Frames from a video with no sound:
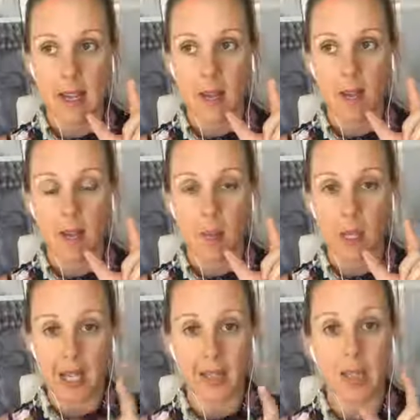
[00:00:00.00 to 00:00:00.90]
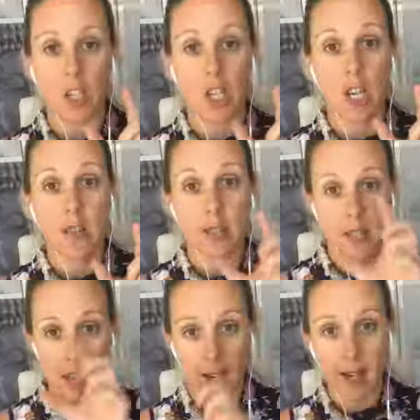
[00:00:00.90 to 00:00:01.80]
in the plastic sheaths
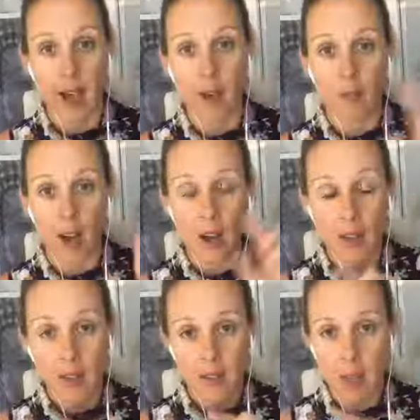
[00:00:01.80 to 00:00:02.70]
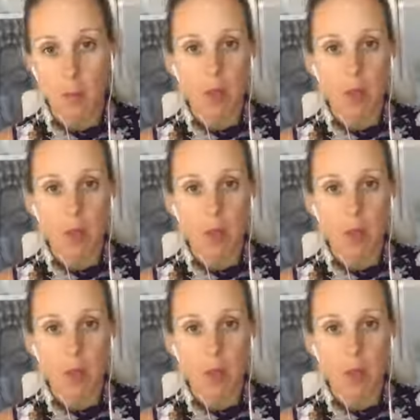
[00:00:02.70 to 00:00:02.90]
that cover them,